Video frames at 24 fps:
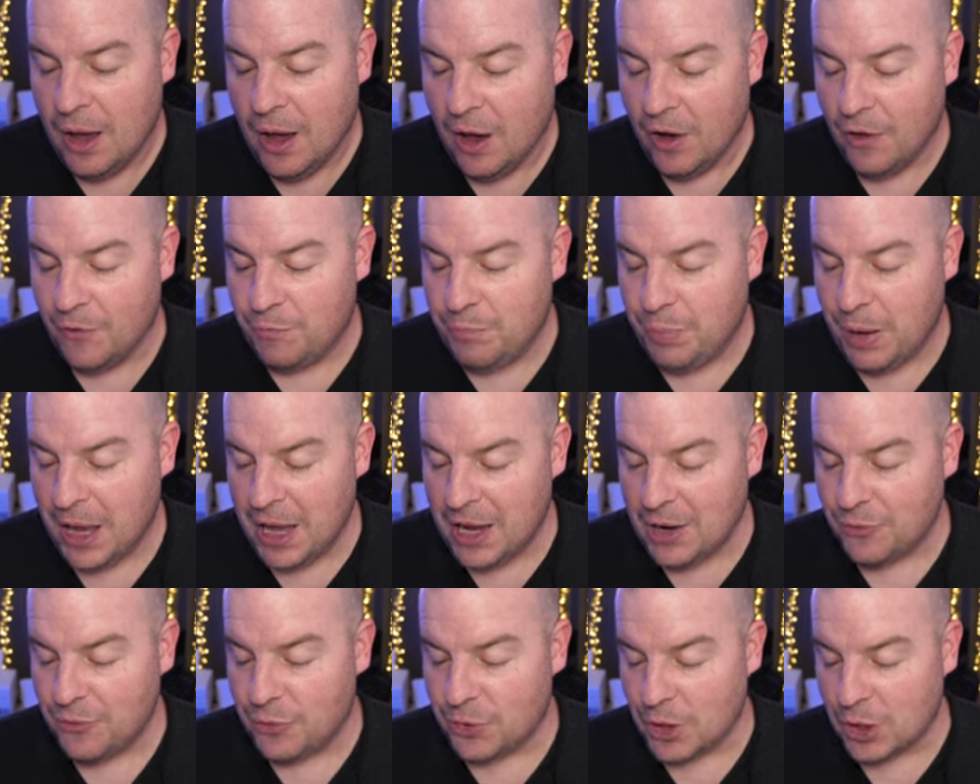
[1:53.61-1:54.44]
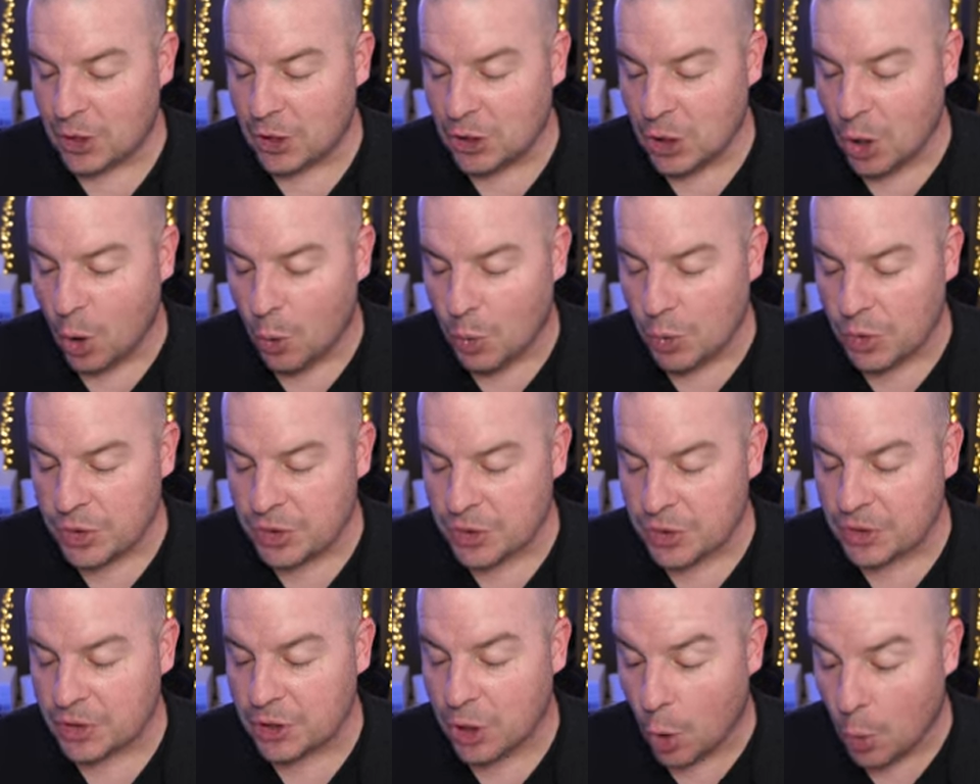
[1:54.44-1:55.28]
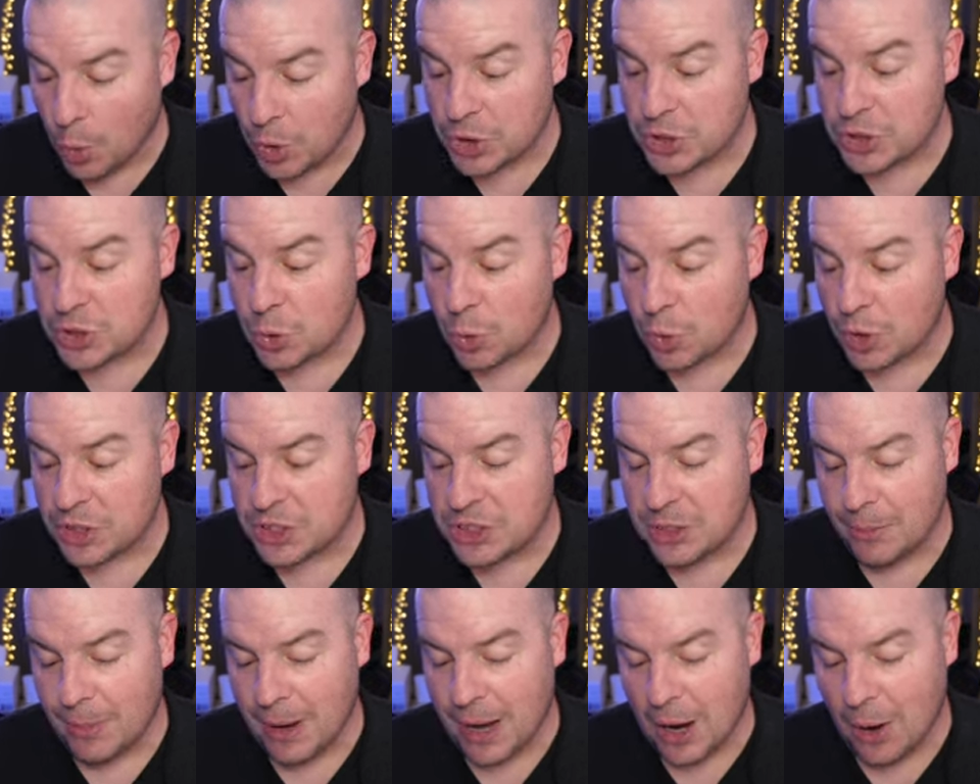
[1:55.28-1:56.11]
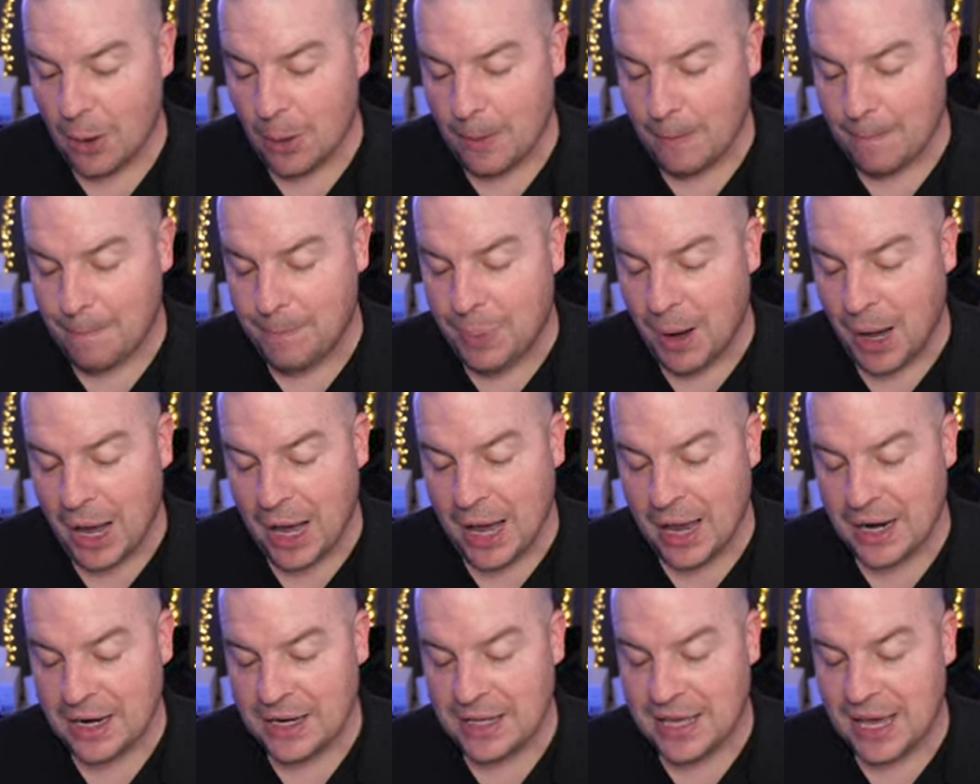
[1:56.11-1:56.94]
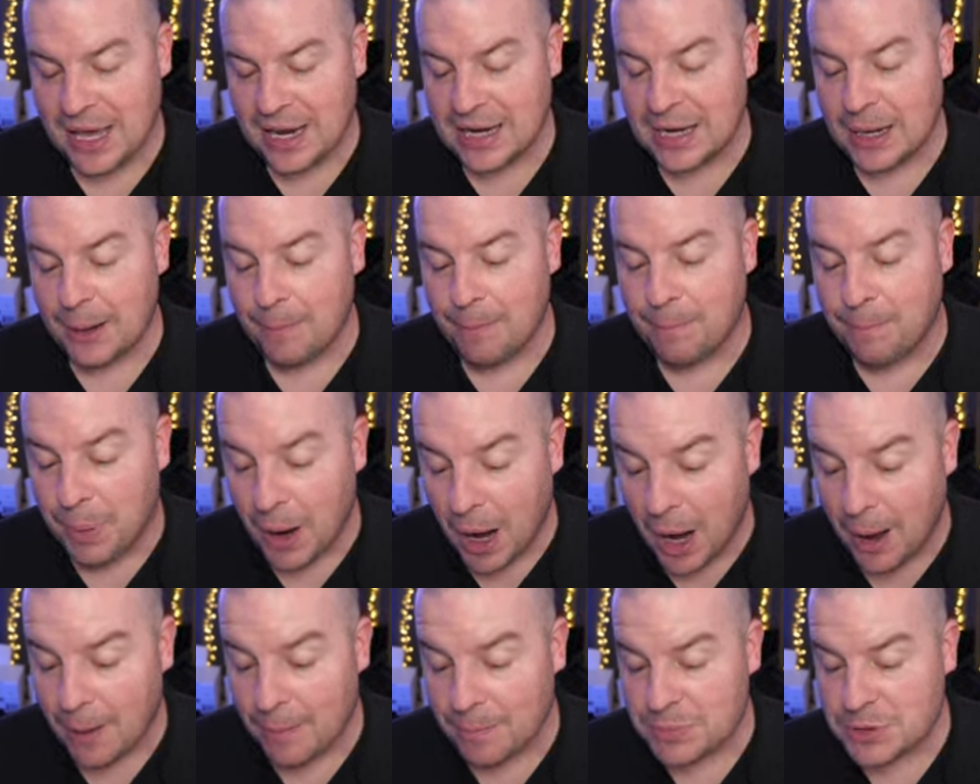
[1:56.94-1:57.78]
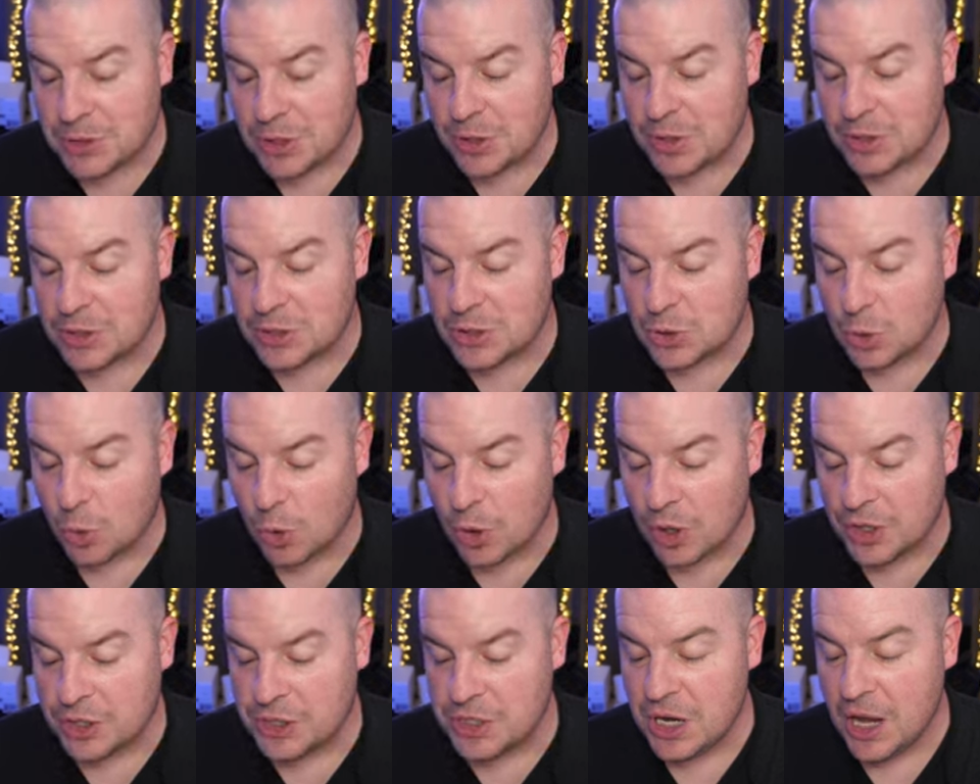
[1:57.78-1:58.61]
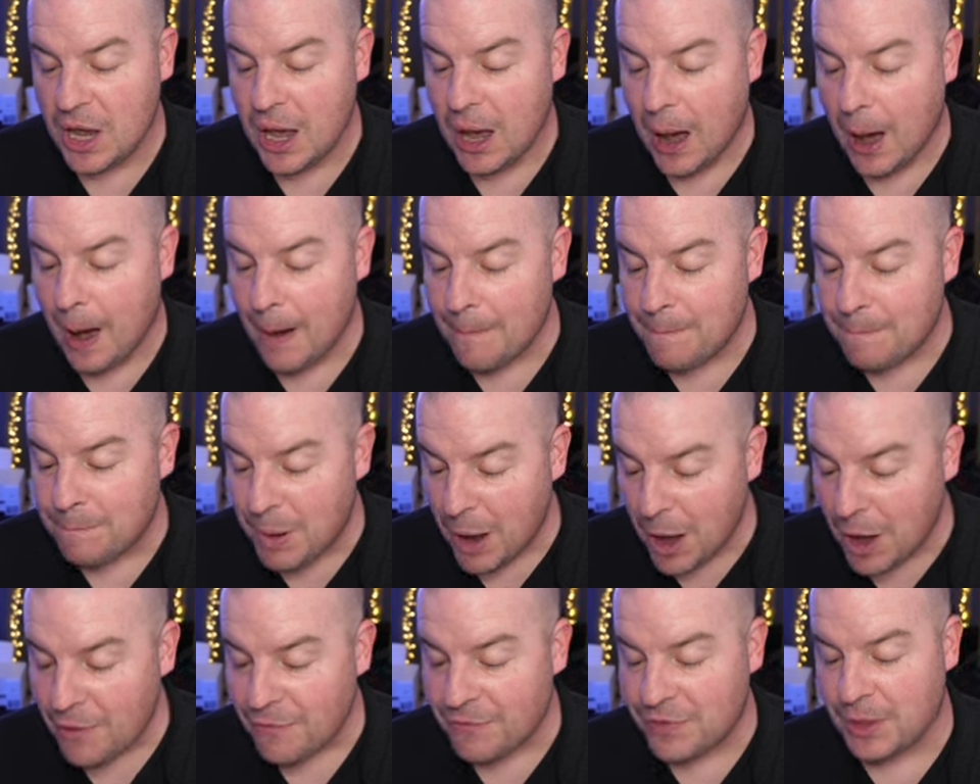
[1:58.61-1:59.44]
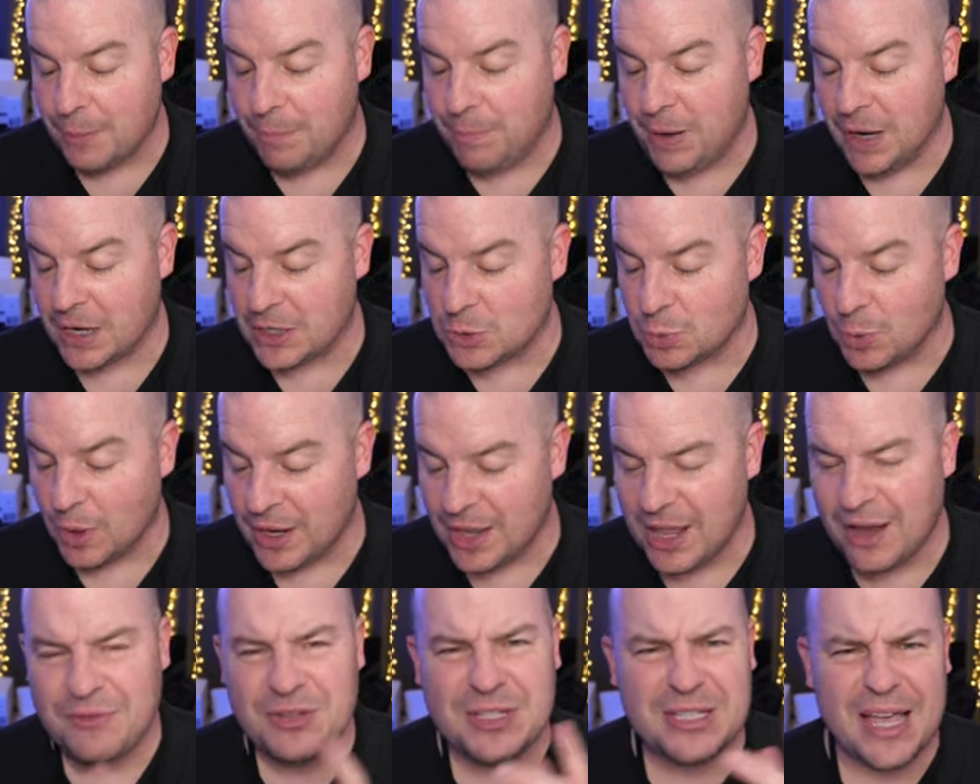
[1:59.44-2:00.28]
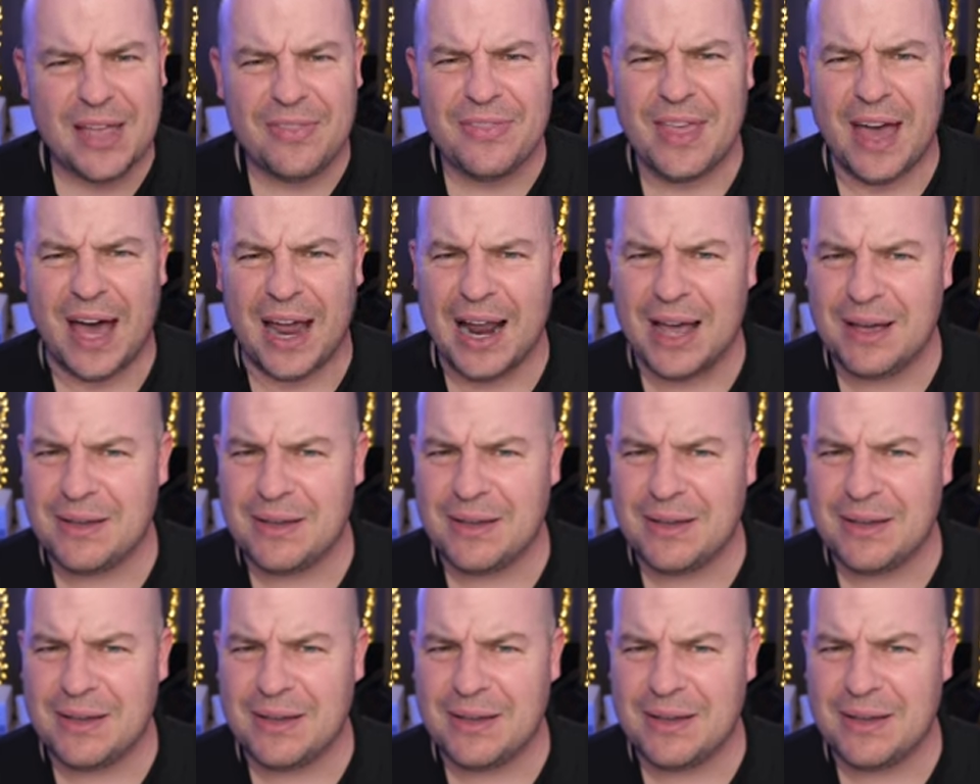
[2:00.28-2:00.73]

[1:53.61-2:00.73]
of paying for the lower lower storage amount but getting a bump to the storage above the picked one. And I've said that.